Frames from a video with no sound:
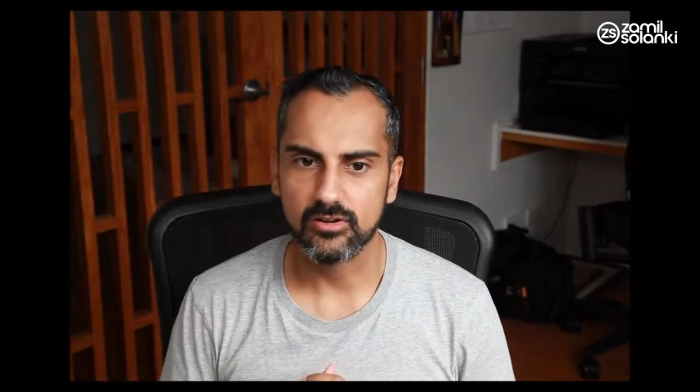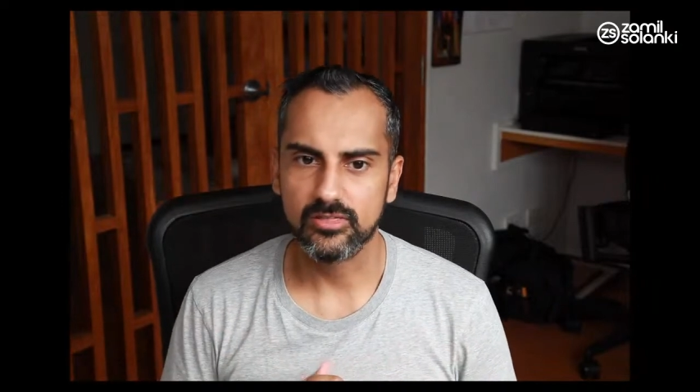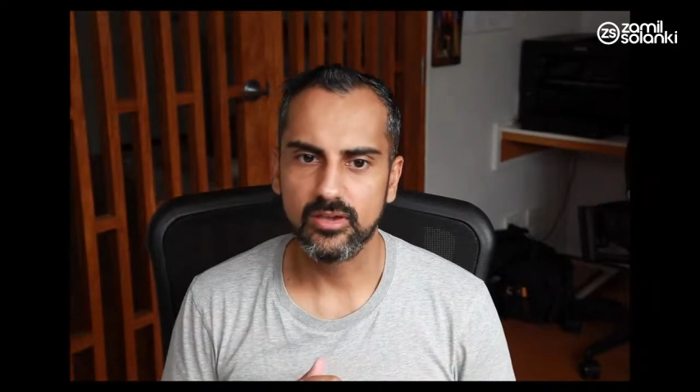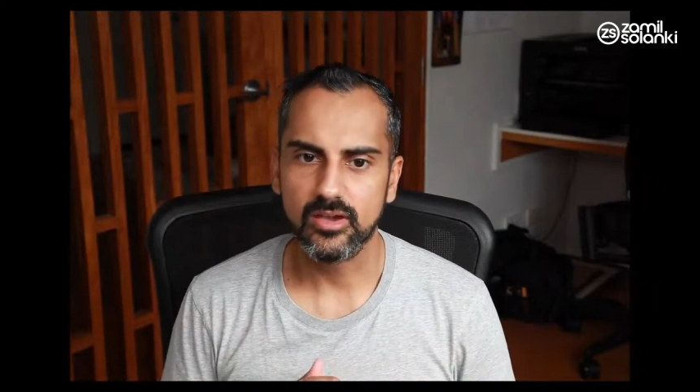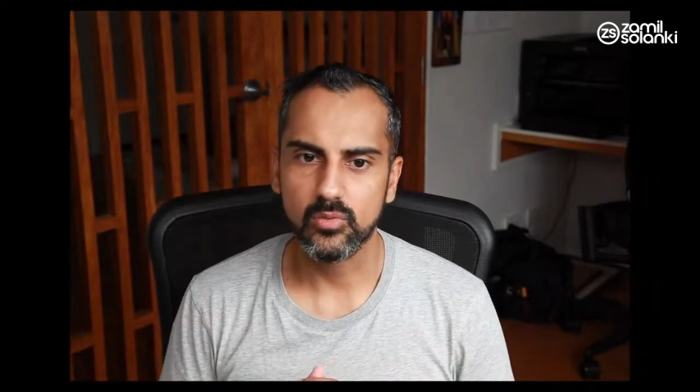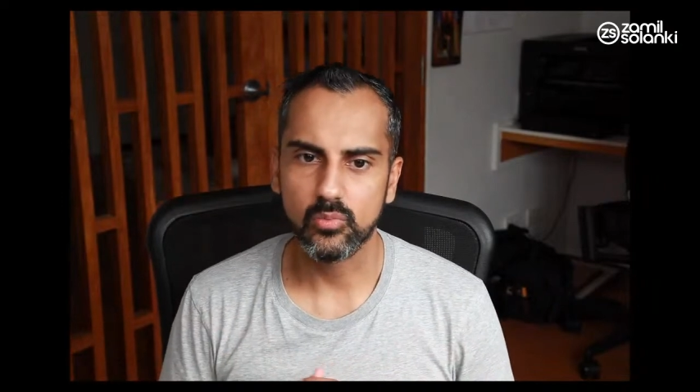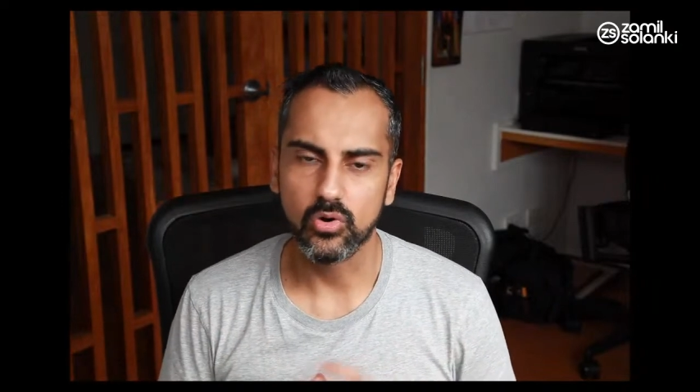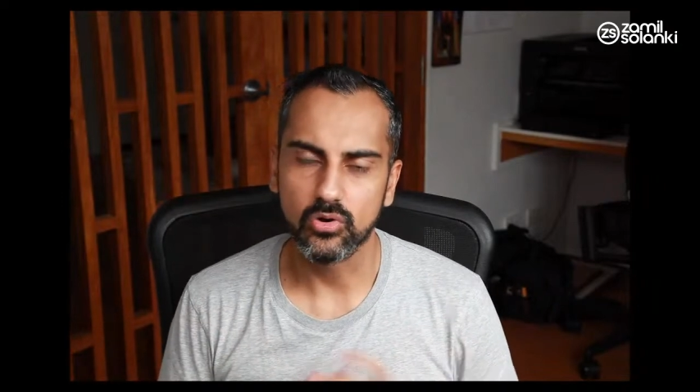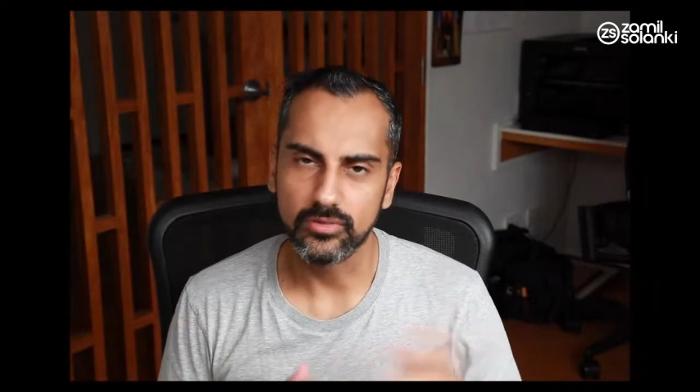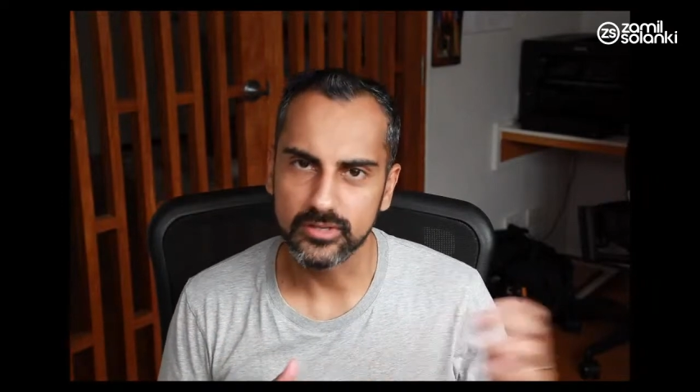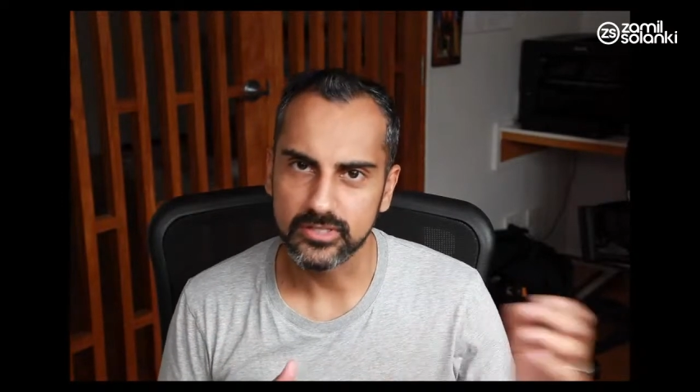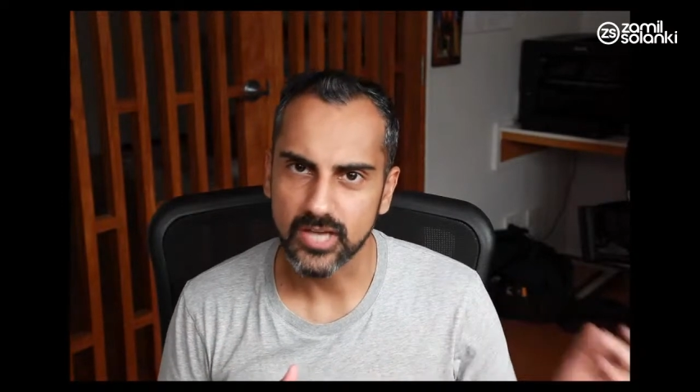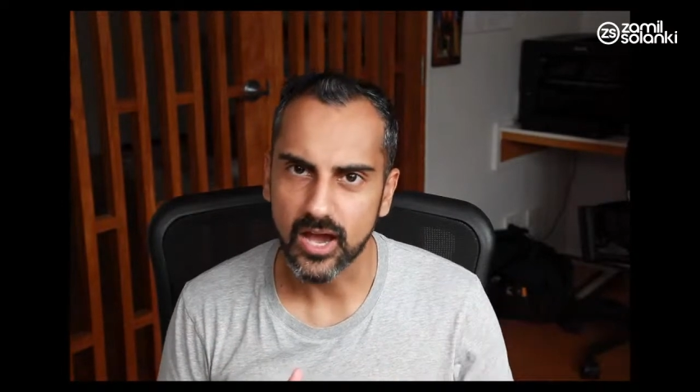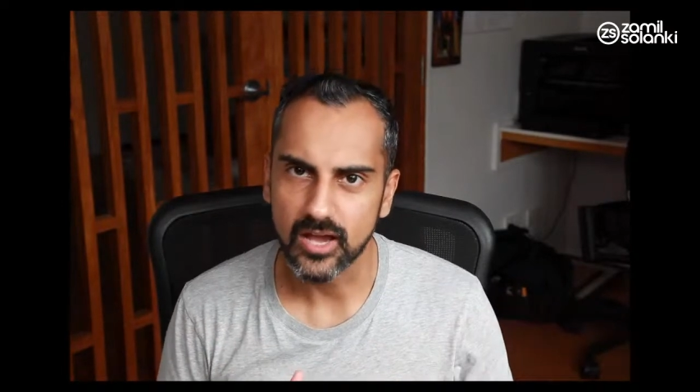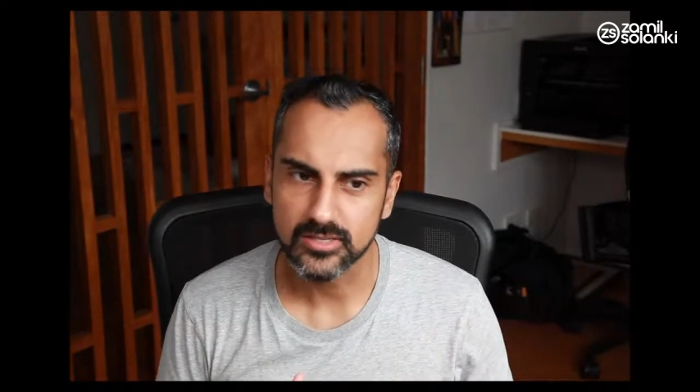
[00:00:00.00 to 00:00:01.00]
there, well, the
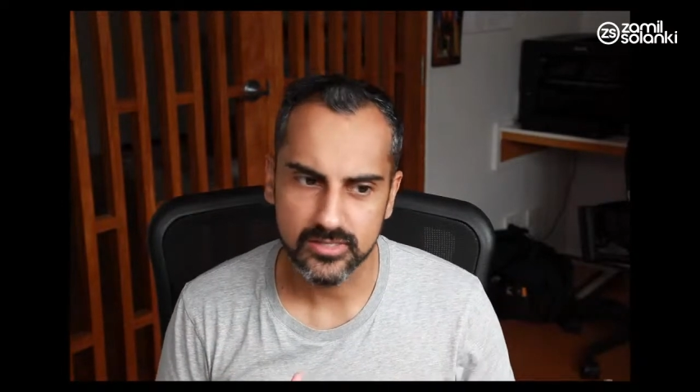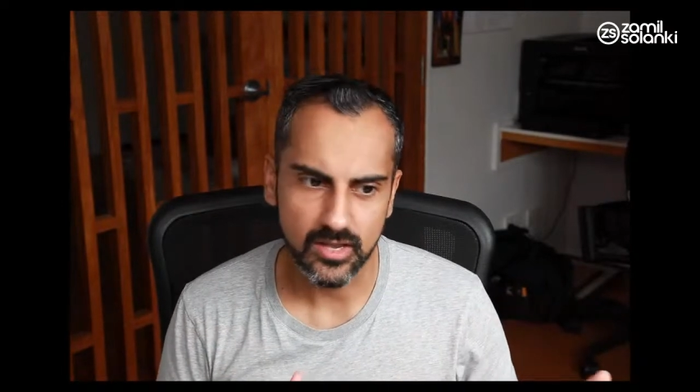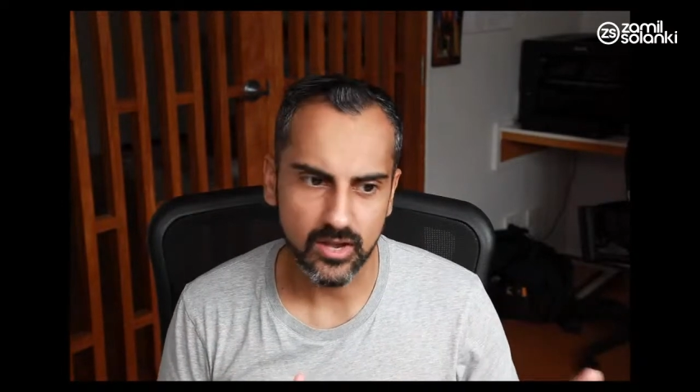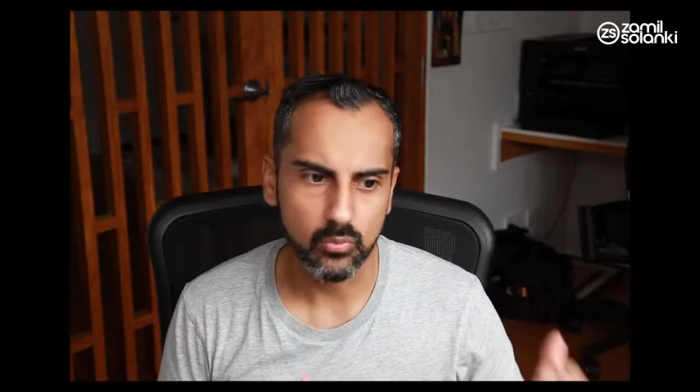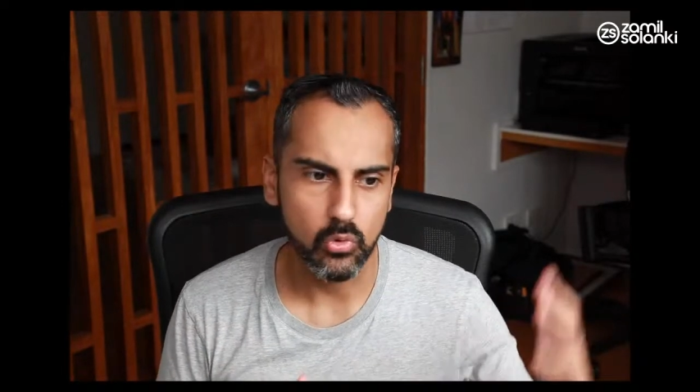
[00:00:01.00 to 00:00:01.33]
tasks are,